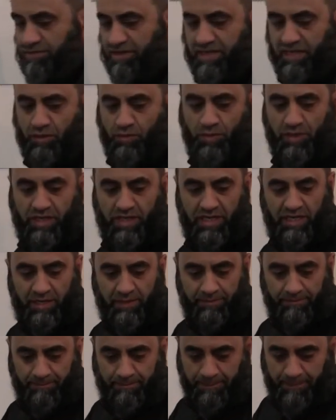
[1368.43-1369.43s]
very
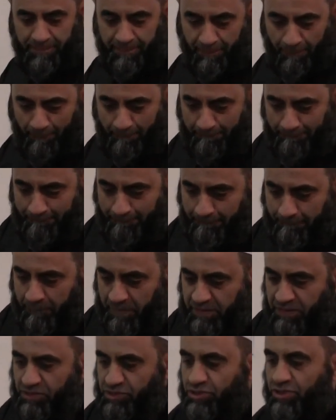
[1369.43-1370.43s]
quickly,
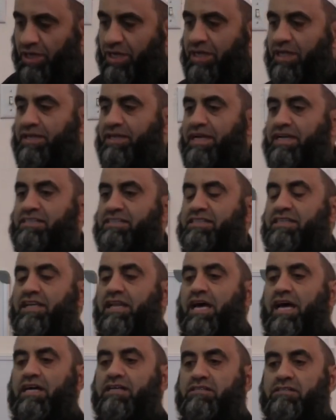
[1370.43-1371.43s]
but inshallah next
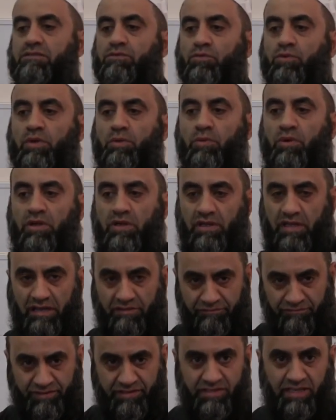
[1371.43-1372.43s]
class we will
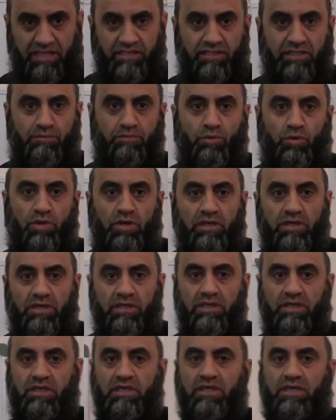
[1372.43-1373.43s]
emphasize it more.
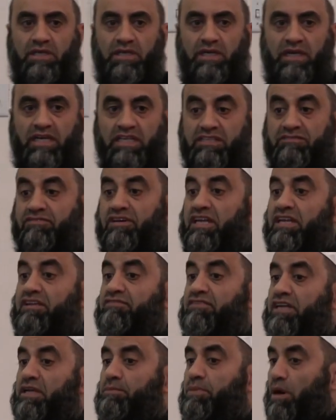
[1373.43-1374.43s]
It's very,
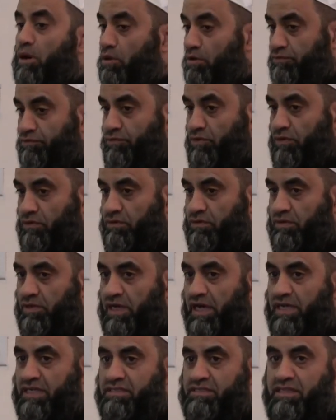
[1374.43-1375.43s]
very powerful
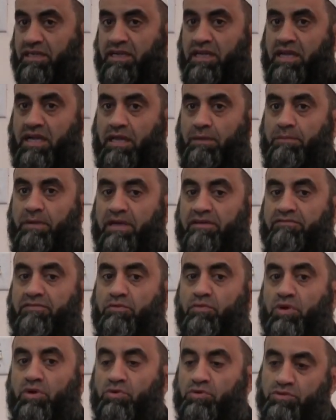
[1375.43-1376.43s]
and it's going to help
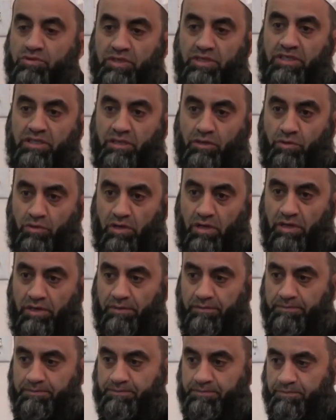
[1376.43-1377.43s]
everyone who's reading the Quran.
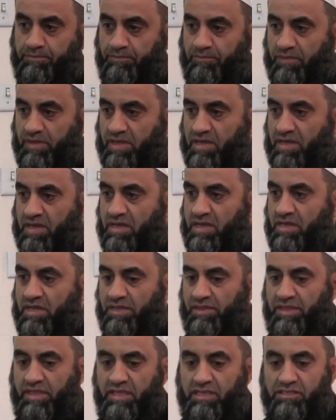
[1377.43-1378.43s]

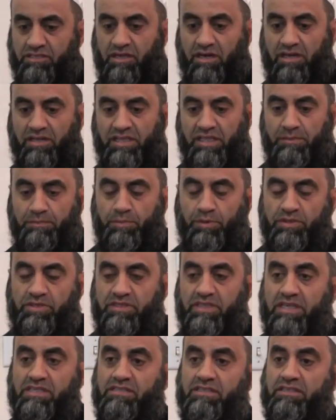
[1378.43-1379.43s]
These are the
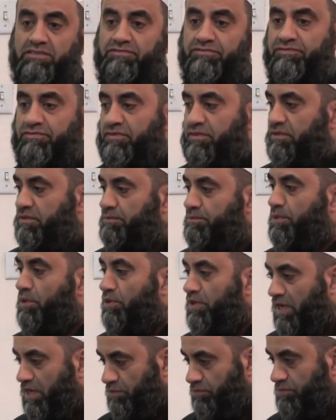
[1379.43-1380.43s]
possessive
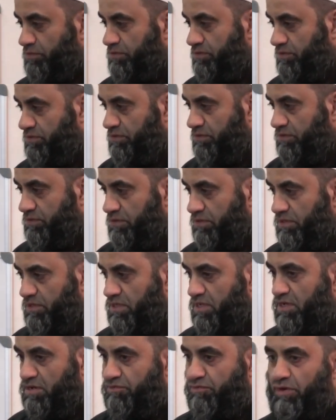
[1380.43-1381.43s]
pronouns.
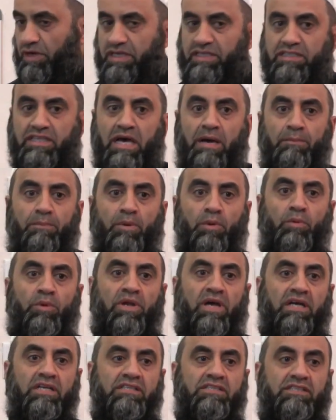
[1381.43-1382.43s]
For example, when I